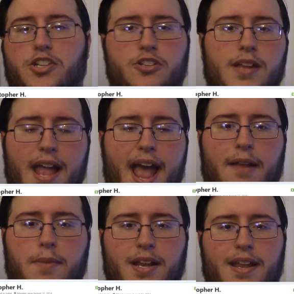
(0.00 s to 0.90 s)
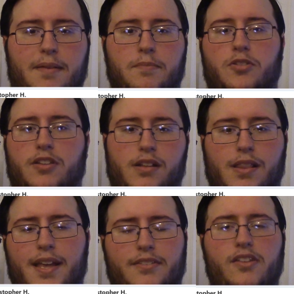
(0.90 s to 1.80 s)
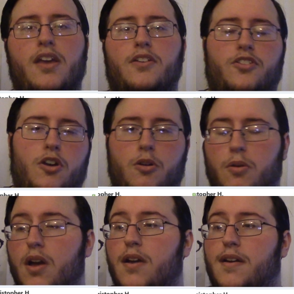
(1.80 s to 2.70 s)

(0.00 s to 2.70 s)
just to add my name to the list. So